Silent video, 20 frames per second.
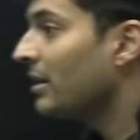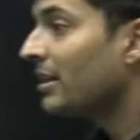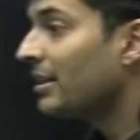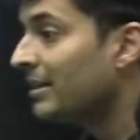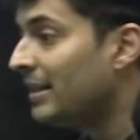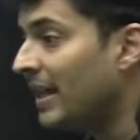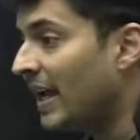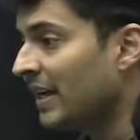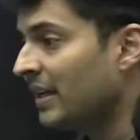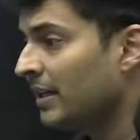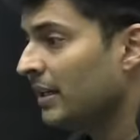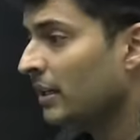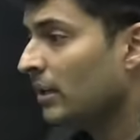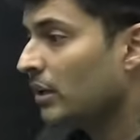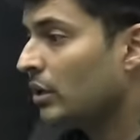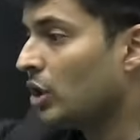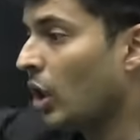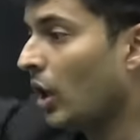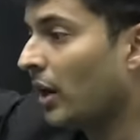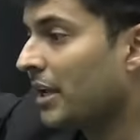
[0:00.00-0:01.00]
Then
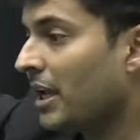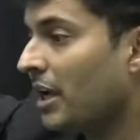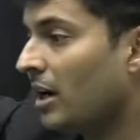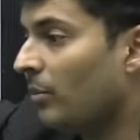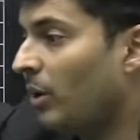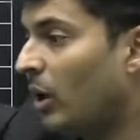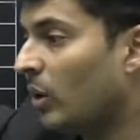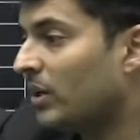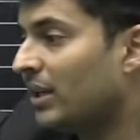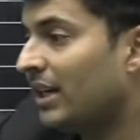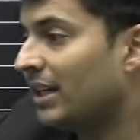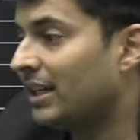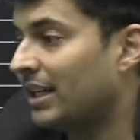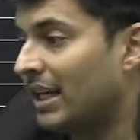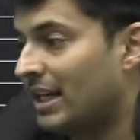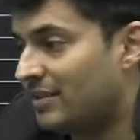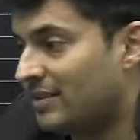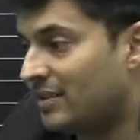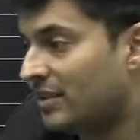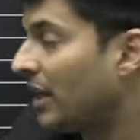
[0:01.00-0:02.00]
talking about the
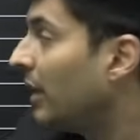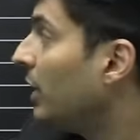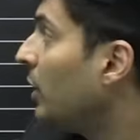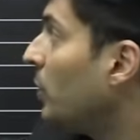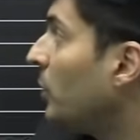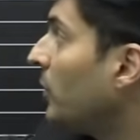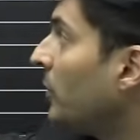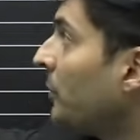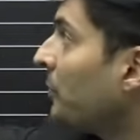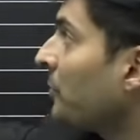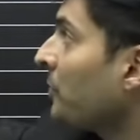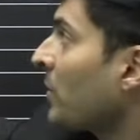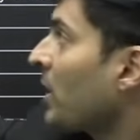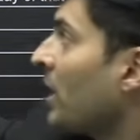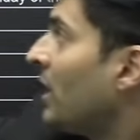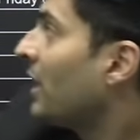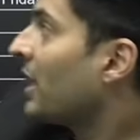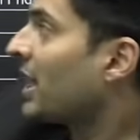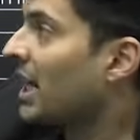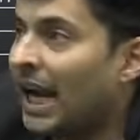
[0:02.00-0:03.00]
test schedule,
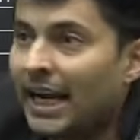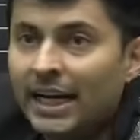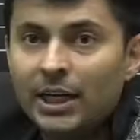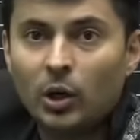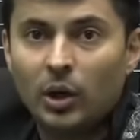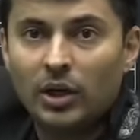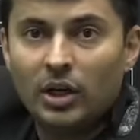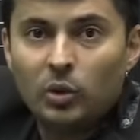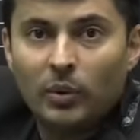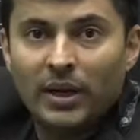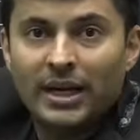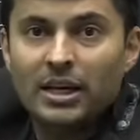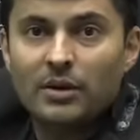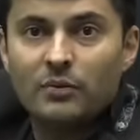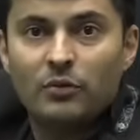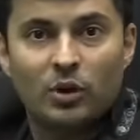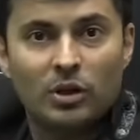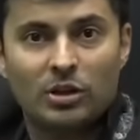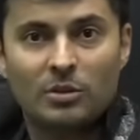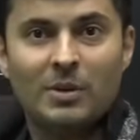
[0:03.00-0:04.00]
right on
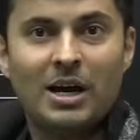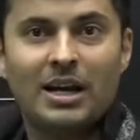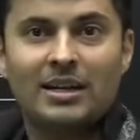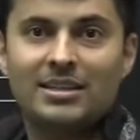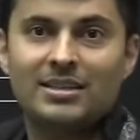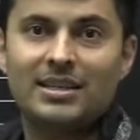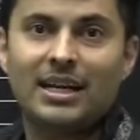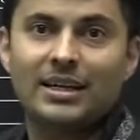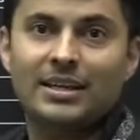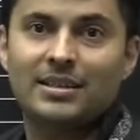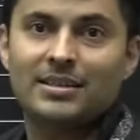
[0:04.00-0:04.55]
24th March, that